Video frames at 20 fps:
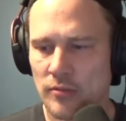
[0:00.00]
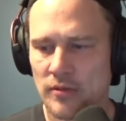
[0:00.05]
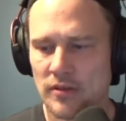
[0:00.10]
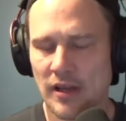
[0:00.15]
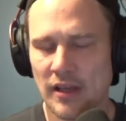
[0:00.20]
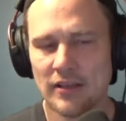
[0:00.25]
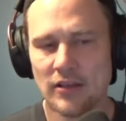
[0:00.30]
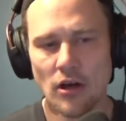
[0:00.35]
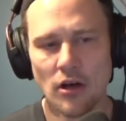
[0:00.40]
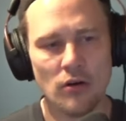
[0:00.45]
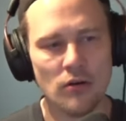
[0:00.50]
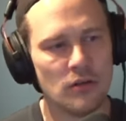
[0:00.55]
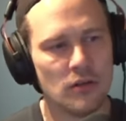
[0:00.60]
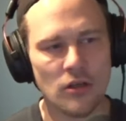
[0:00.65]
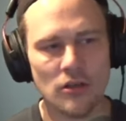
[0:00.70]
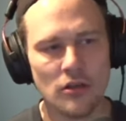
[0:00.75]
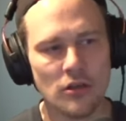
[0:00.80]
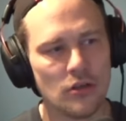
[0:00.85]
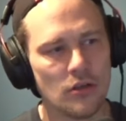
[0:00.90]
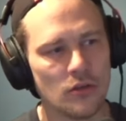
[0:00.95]
It's like, no,
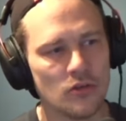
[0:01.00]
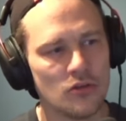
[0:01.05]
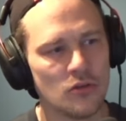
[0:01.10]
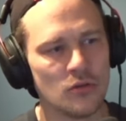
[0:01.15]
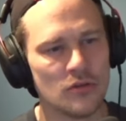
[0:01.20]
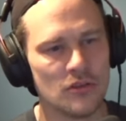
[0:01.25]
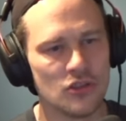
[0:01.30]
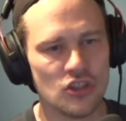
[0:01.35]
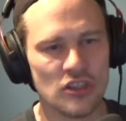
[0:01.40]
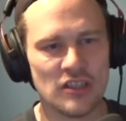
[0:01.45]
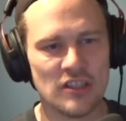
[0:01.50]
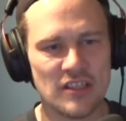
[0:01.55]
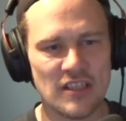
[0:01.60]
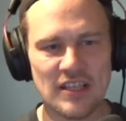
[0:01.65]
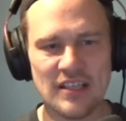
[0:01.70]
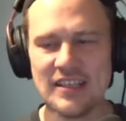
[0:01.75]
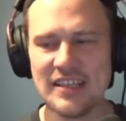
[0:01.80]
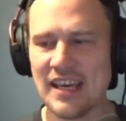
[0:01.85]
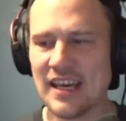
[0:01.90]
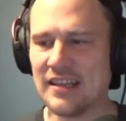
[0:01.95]
no, no, no, dude. She
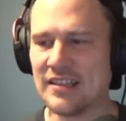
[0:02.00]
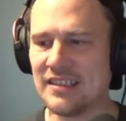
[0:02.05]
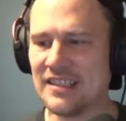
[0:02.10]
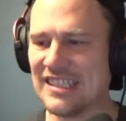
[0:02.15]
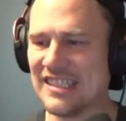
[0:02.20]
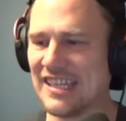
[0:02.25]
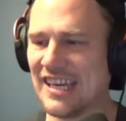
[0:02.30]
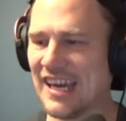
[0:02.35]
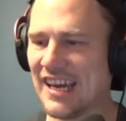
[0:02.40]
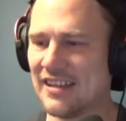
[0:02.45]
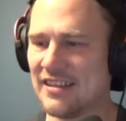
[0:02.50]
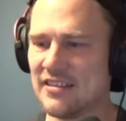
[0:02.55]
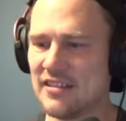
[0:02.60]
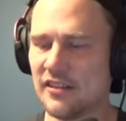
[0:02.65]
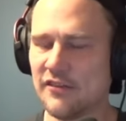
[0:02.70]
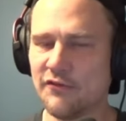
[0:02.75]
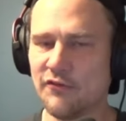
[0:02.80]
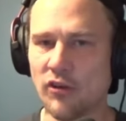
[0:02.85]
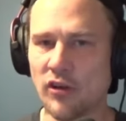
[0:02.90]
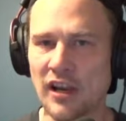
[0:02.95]
didn't get
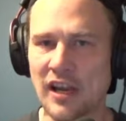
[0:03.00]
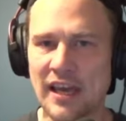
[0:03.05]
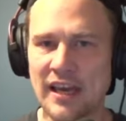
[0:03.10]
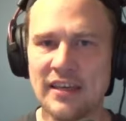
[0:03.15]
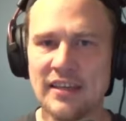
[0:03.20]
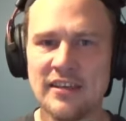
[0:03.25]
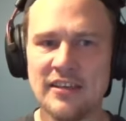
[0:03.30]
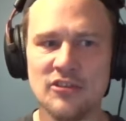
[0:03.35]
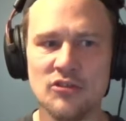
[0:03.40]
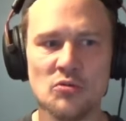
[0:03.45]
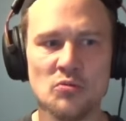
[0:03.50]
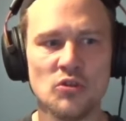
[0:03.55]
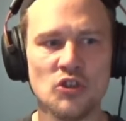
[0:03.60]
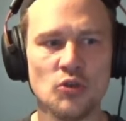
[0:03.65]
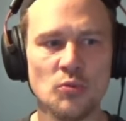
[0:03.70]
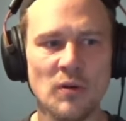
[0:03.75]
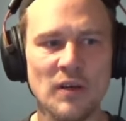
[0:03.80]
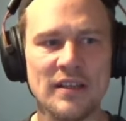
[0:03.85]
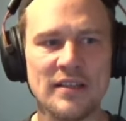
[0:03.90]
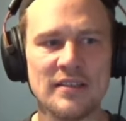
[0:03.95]
cancelled for liking two
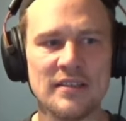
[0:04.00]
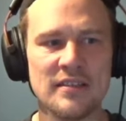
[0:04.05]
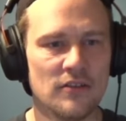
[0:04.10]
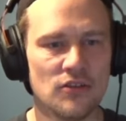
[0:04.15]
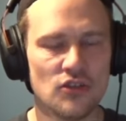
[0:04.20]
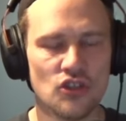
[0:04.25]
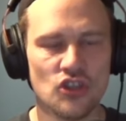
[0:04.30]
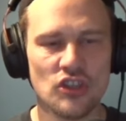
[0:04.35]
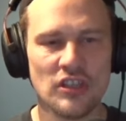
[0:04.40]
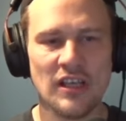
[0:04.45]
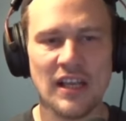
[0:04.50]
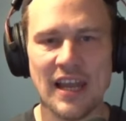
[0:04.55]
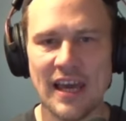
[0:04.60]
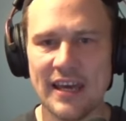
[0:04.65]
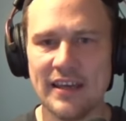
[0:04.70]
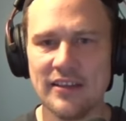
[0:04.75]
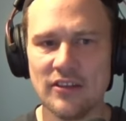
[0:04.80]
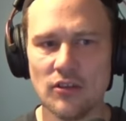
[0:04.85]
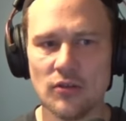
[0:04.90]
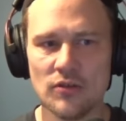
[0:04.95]
tweets. She
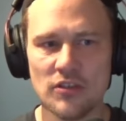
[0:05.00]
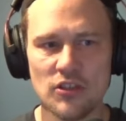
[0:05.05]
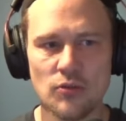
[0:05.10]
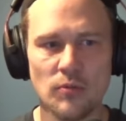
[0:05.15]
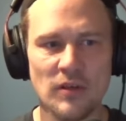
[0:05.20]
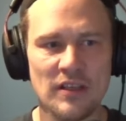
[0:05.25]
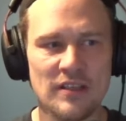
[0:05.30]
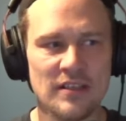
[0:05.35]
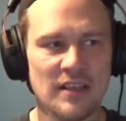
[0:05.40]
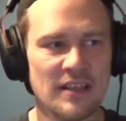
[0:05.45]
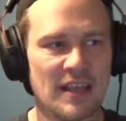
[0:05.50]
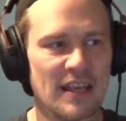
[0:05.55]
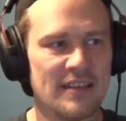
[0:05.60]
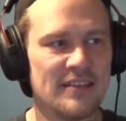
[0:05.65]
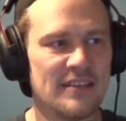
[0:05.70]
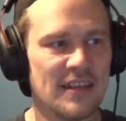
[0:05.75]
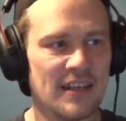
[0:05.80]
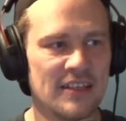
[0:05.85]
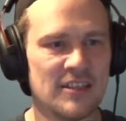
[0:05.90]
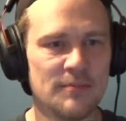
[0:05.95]
liked those tweets, and that's
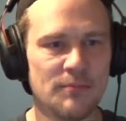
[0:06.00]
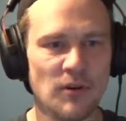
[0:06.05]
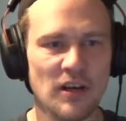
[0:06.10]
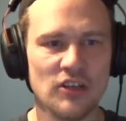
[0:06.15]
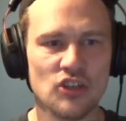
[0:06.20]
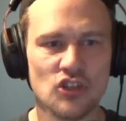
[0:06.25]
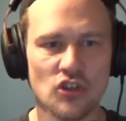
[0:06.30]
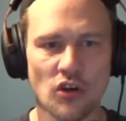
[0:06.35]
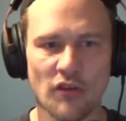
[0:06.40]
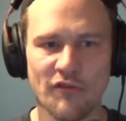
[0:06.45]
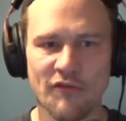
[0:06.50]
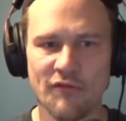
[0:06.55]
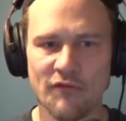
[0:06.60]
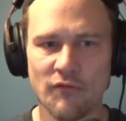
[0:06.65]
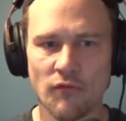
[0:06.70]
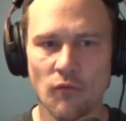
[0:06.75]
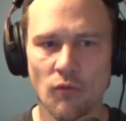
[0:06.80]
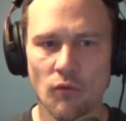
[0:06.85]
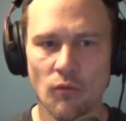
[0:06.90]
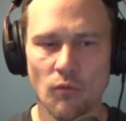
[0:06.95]
an expression of
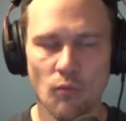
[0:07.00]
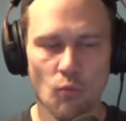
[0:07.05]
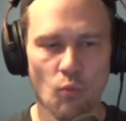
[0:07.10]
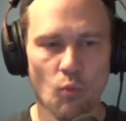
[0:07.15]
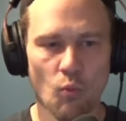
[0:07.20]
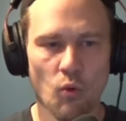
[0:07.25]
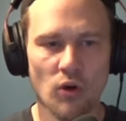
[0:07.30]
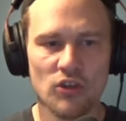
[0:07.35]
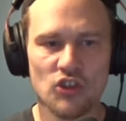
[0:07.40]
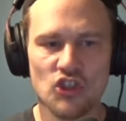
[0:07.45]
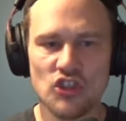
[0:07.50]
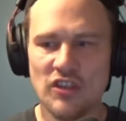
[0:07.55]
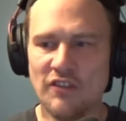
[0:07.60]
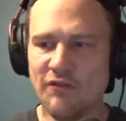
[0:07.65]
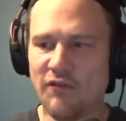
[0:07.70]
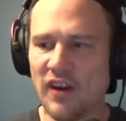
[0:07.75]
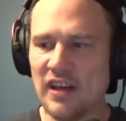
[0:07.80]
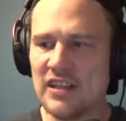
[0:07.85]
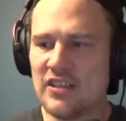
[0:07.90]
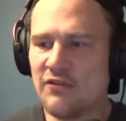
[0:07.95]
what she
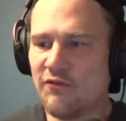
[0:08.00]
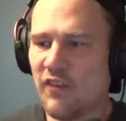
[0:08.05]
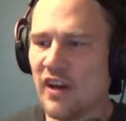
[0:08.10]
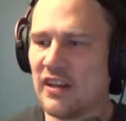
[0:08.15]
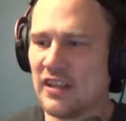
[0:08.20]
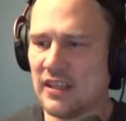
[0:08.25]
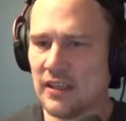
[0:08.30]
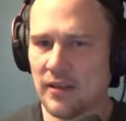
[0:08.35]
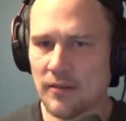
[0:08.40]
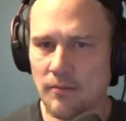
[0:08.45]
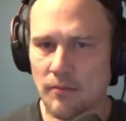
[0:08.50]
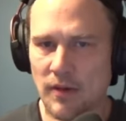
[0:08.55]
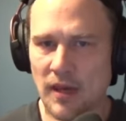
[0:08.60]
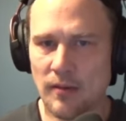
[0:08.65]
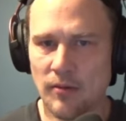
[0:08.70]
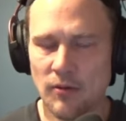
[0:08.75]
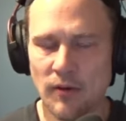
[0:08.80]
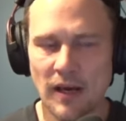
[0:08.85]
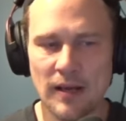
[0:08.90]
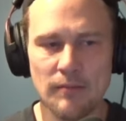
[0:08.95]
finds funny.
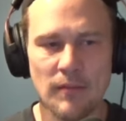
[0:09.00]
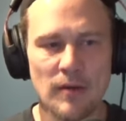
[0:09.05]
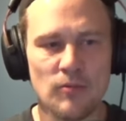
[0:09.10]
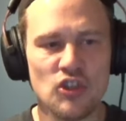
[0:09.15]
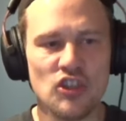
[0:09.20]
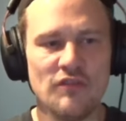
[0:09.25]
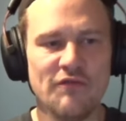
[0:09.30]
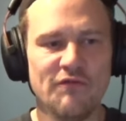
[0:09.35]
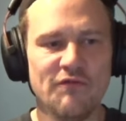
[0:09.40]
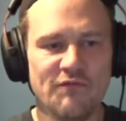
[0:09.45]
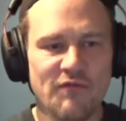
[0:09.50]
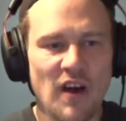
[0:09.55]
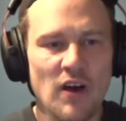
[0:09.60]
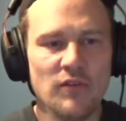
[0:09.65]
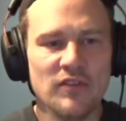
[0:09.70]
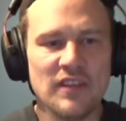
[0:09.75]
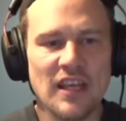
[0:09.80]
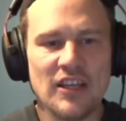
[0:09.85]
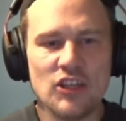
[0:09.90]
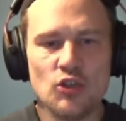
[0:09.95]
maybe, right? Maybe she
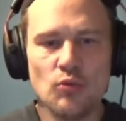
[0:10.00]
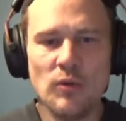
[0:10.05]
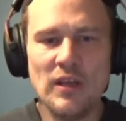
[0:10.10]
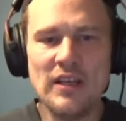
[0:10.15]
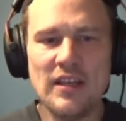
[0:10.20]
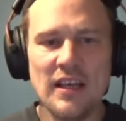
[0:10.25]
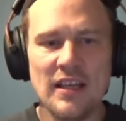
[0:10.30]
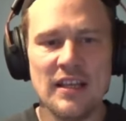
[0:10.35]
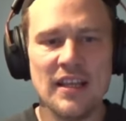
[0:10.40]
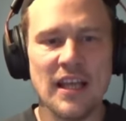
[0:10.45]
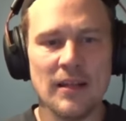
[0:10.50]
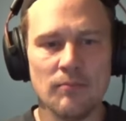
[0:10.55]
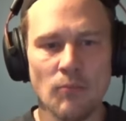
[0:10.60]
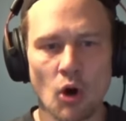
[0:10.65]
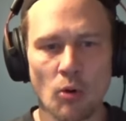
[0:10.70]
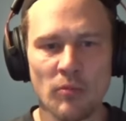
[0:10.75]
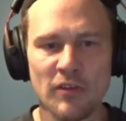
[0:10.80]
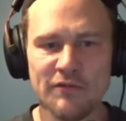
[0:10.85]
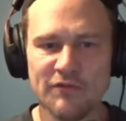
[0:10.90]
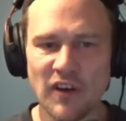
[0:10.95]
found that tweet in that
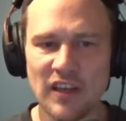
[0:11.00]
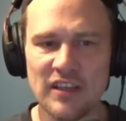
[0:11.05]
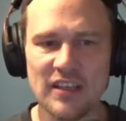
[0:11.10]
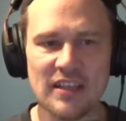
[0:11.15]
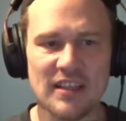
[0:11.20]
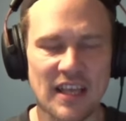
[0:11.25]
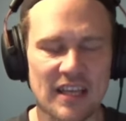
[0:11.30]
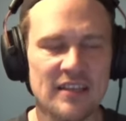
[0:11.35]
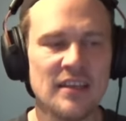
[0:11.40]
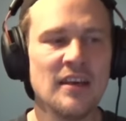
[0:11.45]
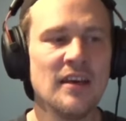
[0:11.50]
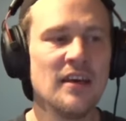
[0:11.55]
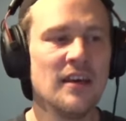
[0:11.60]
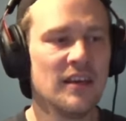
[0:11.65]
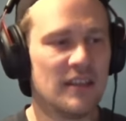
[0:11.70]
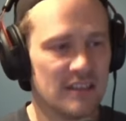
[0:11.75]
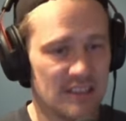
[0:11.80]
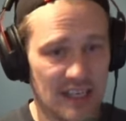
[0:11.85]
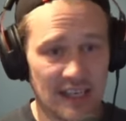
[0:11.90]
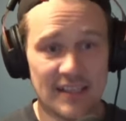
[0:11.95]
moment funny, and that
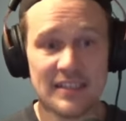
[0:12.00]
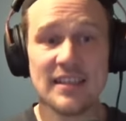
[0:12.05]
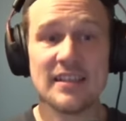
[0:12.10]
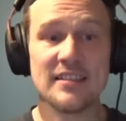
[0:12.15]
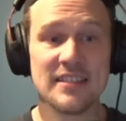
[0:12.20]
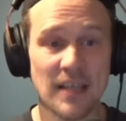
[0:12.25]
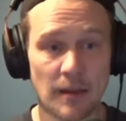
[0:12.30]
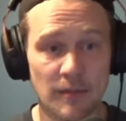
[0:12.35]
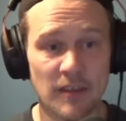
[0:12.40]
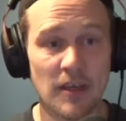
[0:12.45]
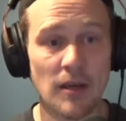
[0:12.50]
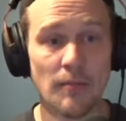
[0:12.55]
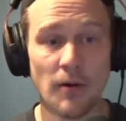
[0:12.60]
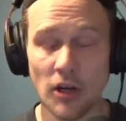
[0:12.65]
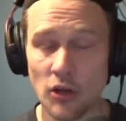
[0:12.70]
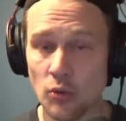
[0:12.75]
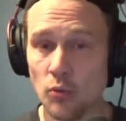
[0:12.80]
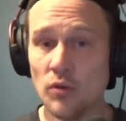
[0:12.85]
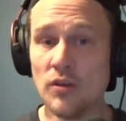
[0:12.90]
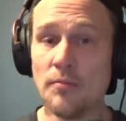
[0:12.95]
tells us something
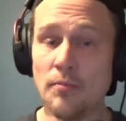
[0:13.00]
about who the